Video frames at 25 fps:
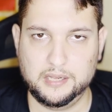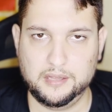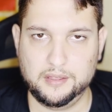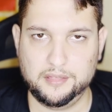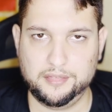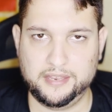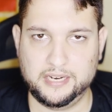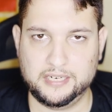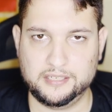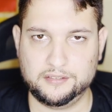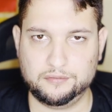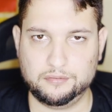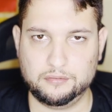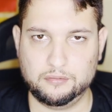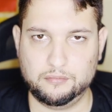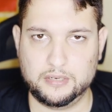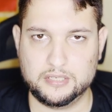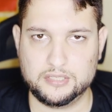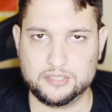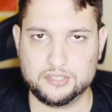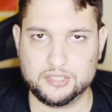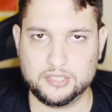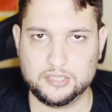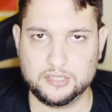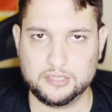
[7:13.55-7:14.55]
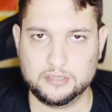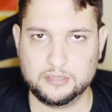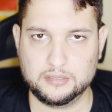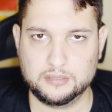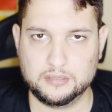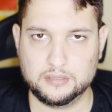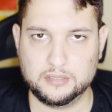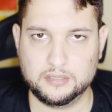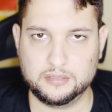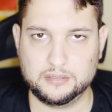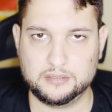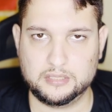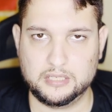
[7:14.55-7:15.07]
Thanks for watching
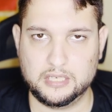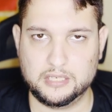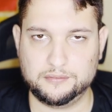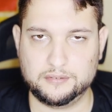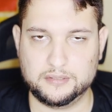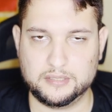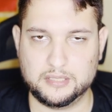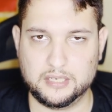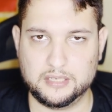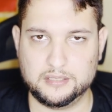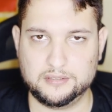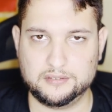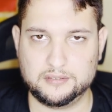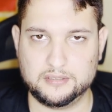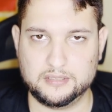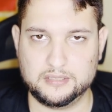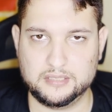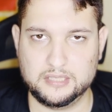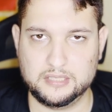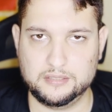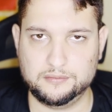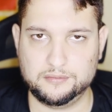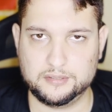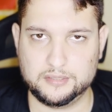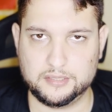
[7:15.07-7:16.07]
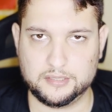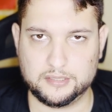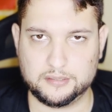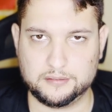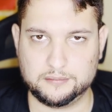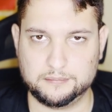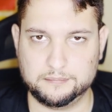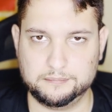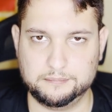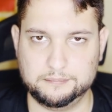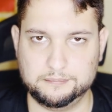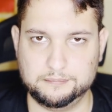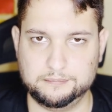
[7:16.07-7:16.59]
and have a nice evening.
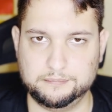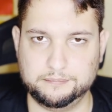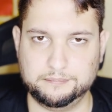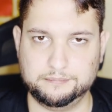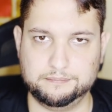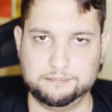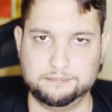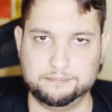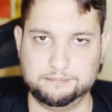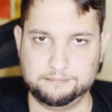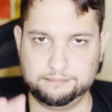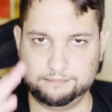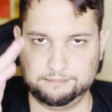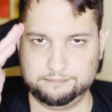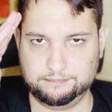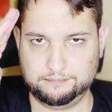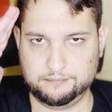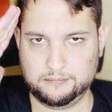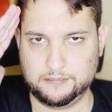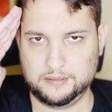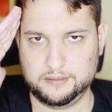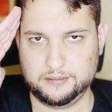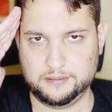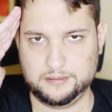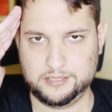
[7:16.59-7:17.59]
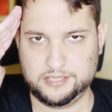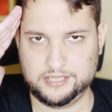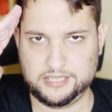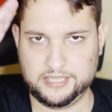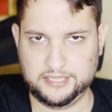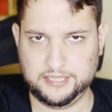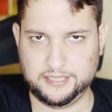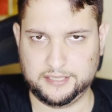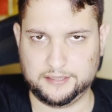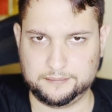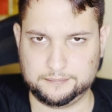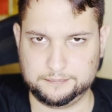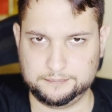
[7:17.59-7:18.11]
See ya.